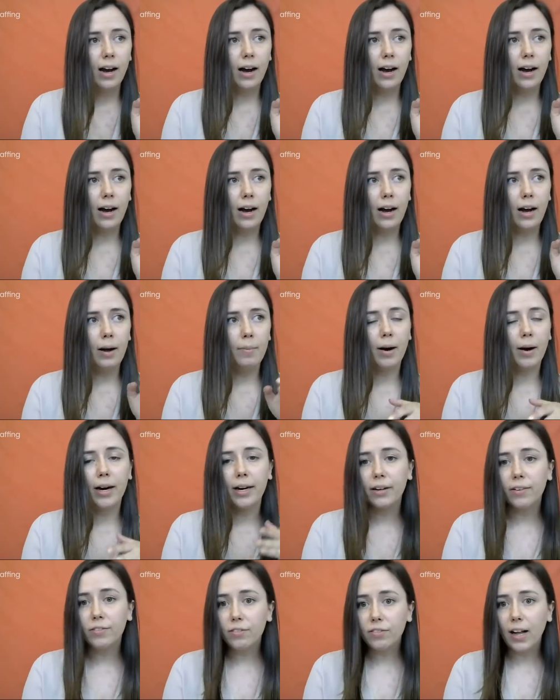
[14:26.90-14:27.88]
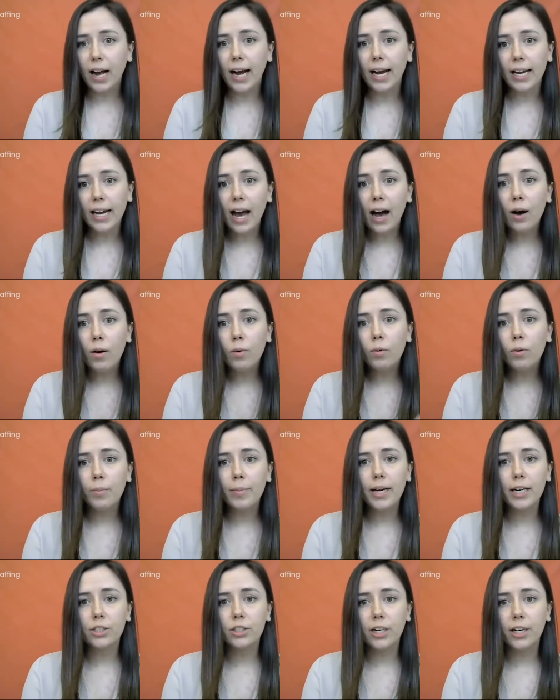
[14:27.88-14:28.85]
are you flying out? We'll
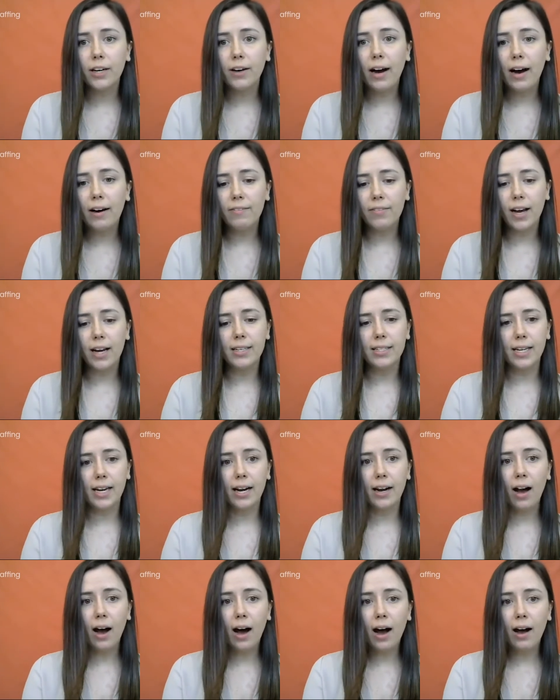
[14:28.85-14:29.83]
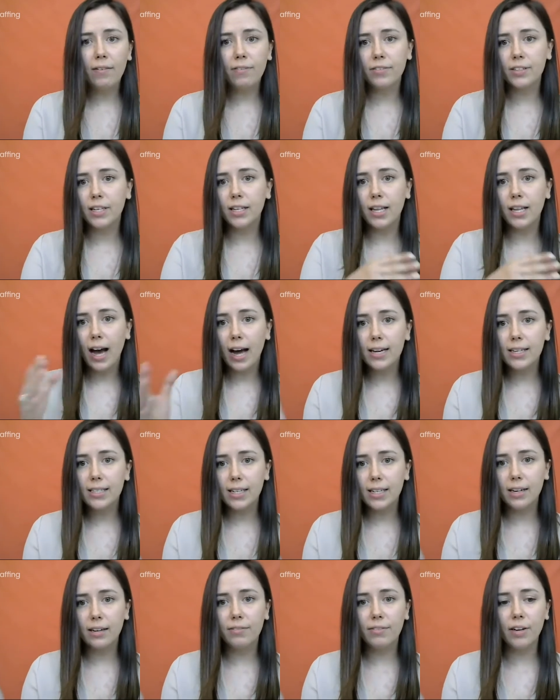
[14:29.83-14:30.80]
make sure you have that date off to the end
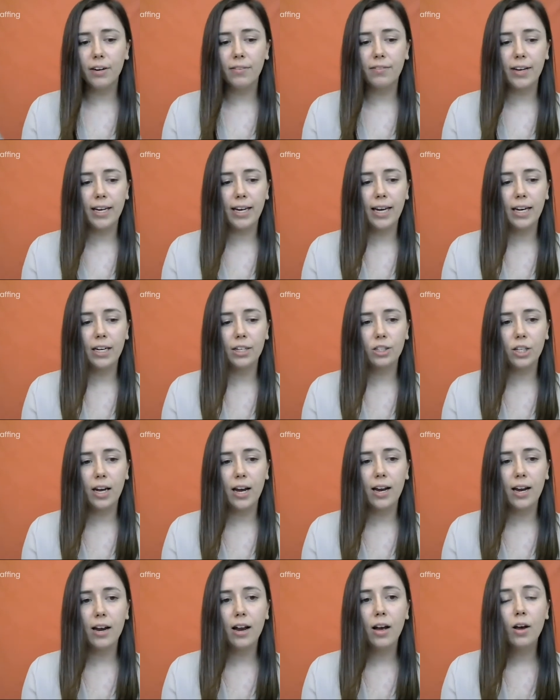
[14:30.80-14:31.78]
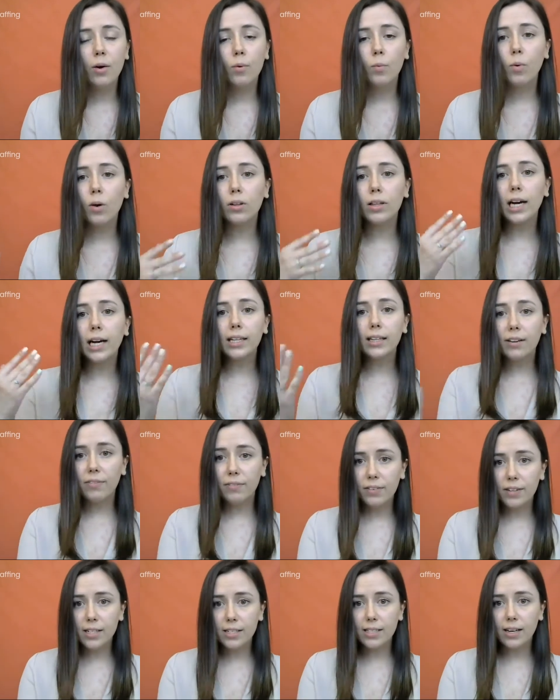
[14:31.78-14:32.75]
date of your vacation. We'll let the
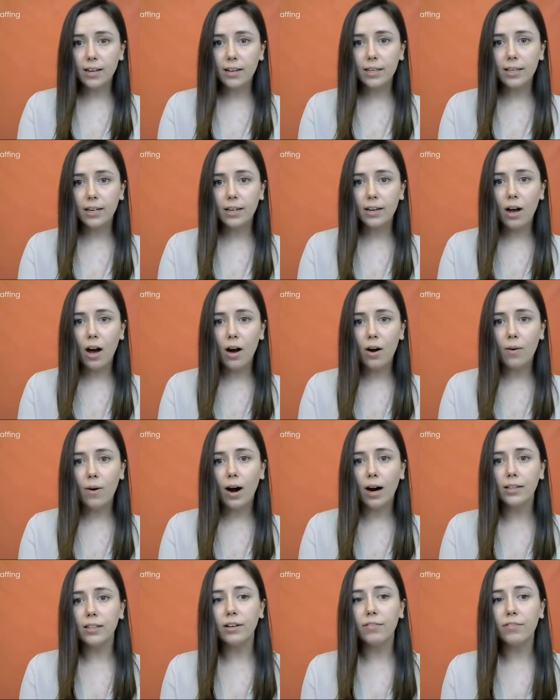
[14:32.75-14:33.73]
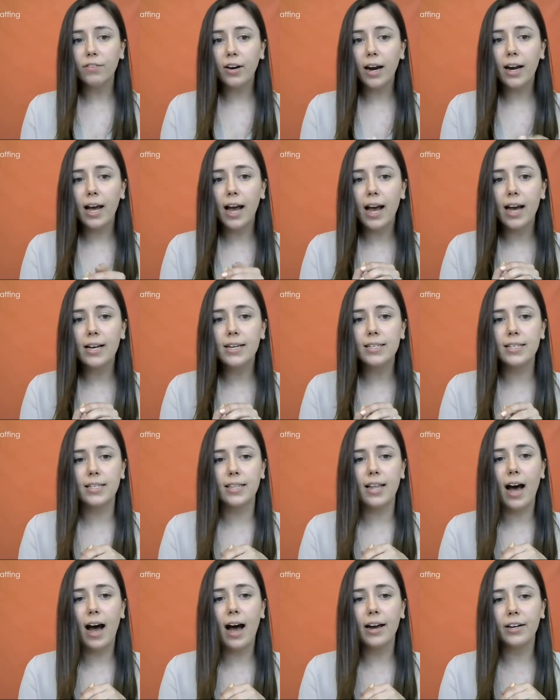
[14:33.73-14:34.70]
facility know on the front end
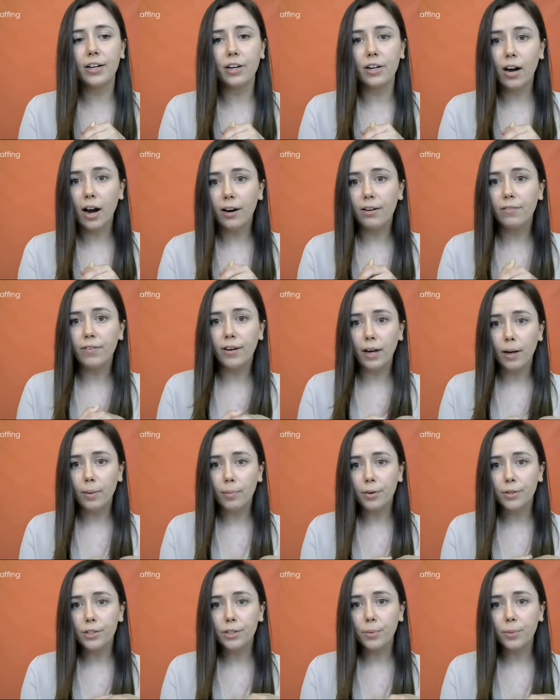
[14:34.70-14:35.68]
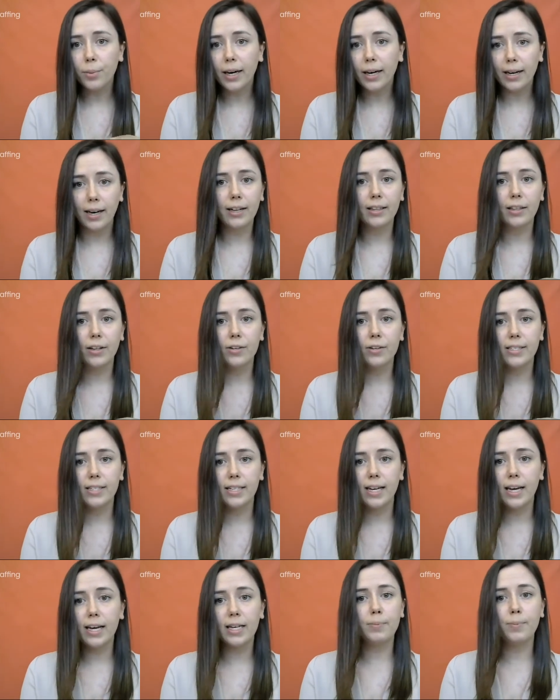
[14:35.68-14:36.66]
that you're not available to work on those
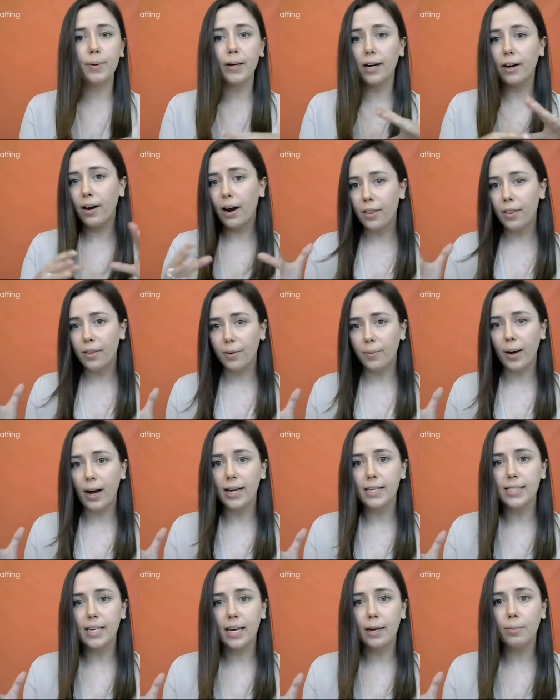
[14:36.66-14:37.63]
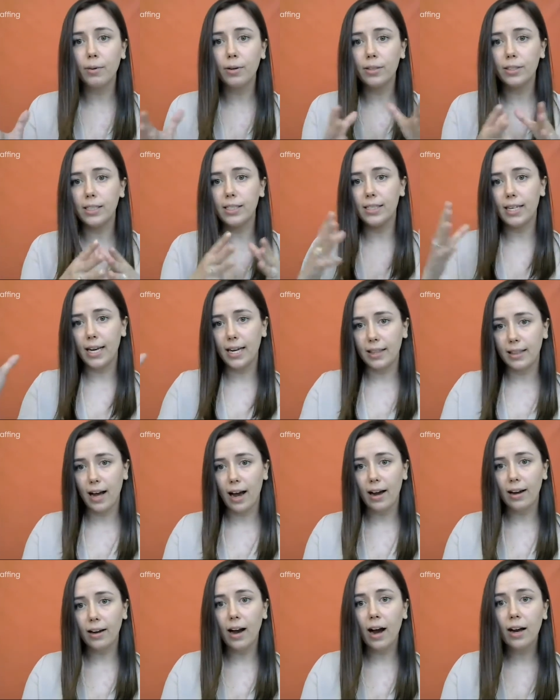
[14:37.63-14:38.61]
days, but you're otherwise able to take
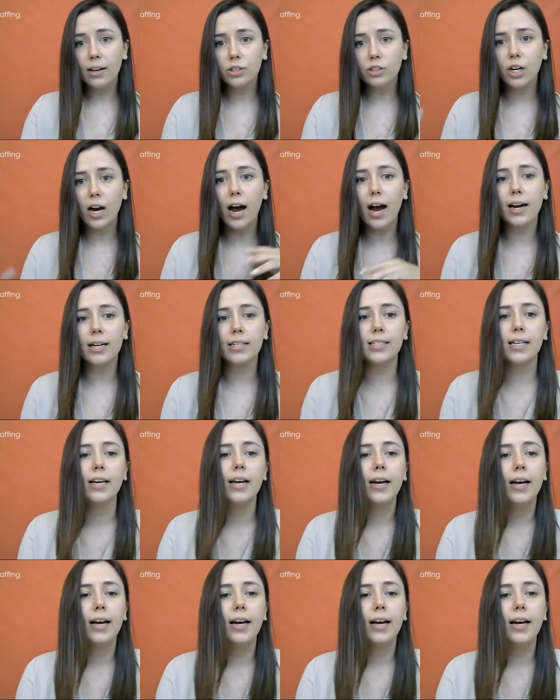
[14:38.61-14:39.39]
that contract.